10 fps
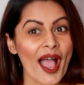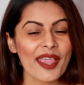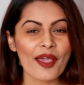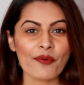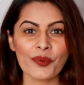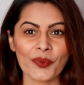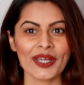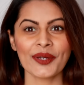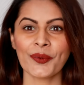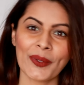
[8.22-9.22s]
hi
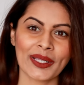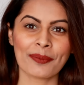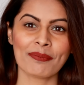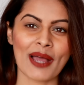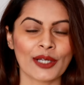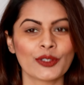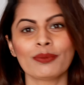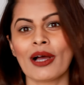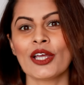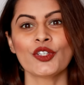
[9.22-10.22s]
everyone welcome back to
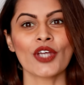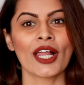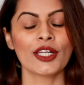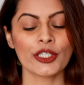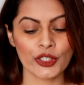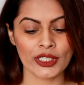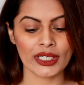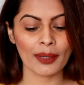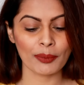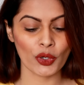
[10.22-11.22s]
my channel
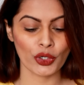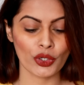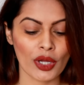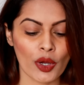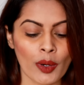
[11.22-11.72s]
today i'm gonna